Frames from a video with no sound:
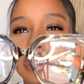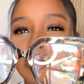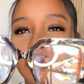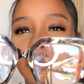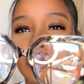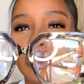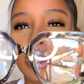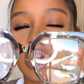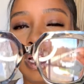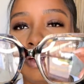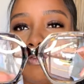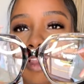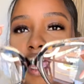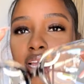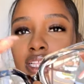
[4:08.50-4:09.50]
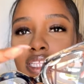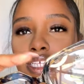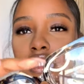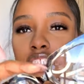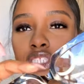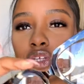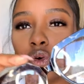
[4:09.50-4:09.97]
more of like the
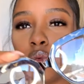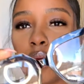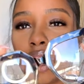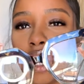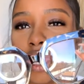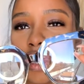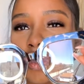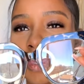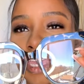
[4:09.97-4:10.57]
square